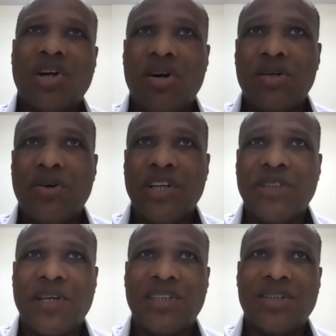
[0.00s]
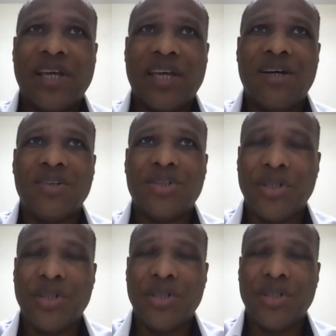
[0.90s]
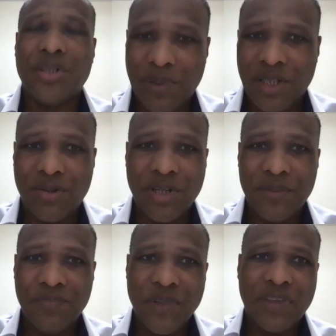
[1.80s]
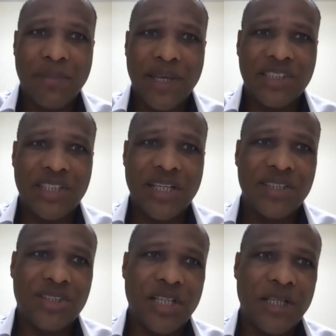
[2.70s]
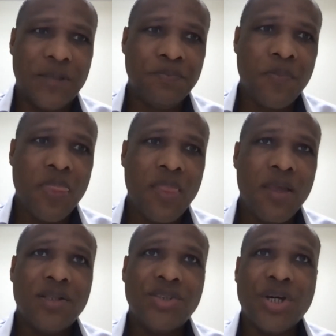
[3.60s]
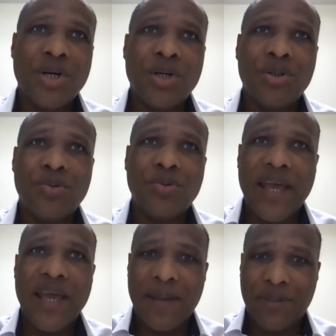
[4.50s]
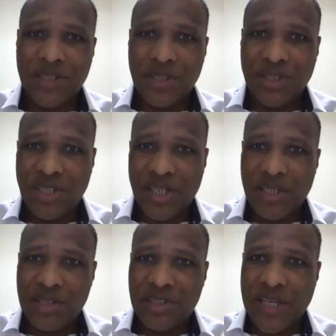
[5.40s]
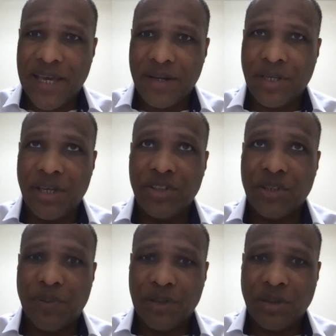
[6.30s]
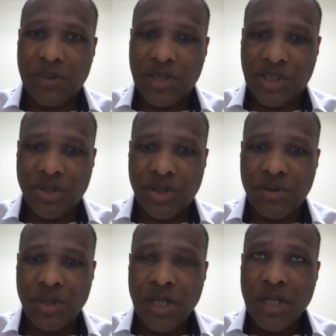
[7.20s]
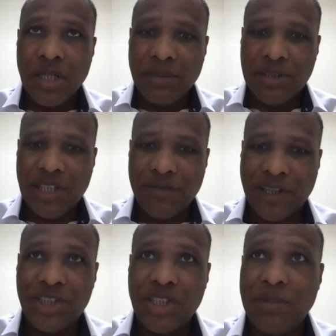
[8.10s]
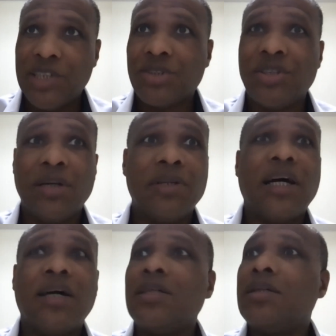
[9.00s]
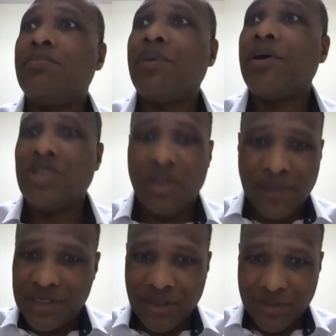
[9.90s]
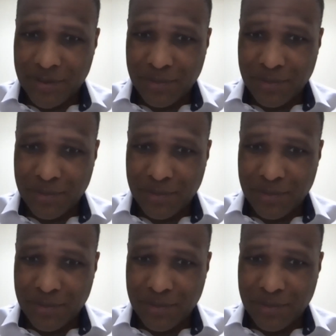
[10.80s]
altcoins because they're like an alternative to Bitcoin, if that makes sense, right? So what happens is that, okay, here's a picture I wanted to show you. Let me see if I can share my screen without embarrassing myself